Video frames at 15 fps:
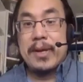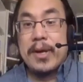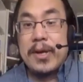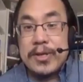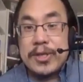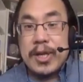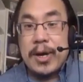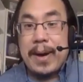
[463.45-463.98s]

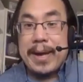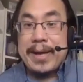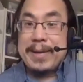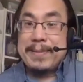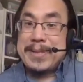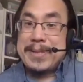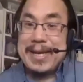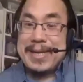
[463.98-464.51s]
So I ended
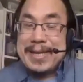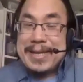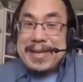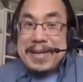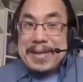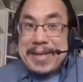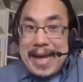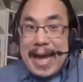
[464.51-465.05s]
up saying that
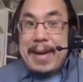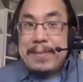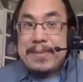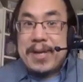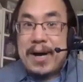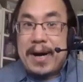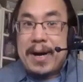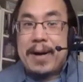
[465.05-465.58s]
games
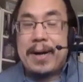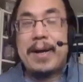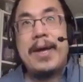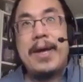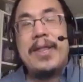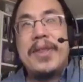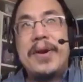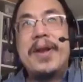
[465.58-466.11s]

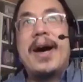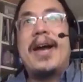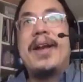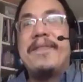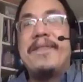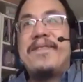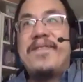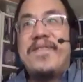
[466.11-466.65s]
they're not
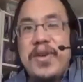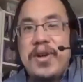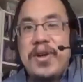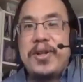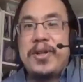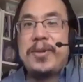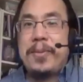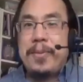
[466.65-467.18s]

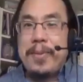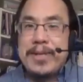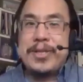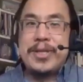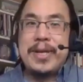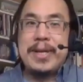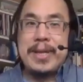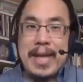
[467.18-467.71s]
full,
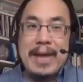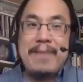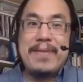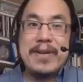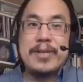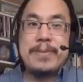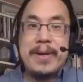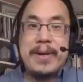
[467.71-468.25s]
rich life
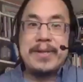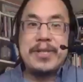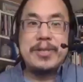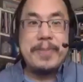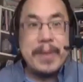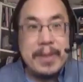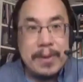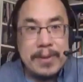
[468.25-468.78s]
experiences,
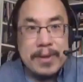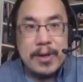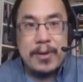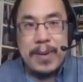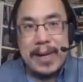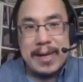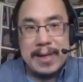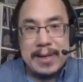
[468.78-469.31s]
but they're the
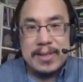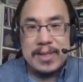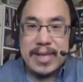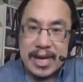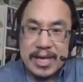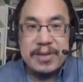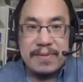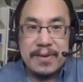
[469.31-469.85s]
quick
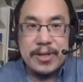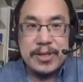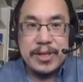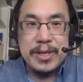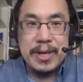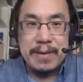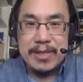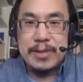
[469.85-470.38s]
sketch
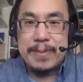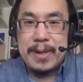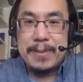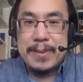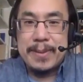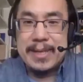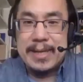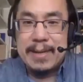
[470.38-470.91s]
version of
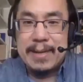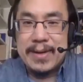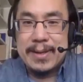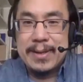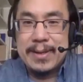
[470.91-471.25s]
experiments in living.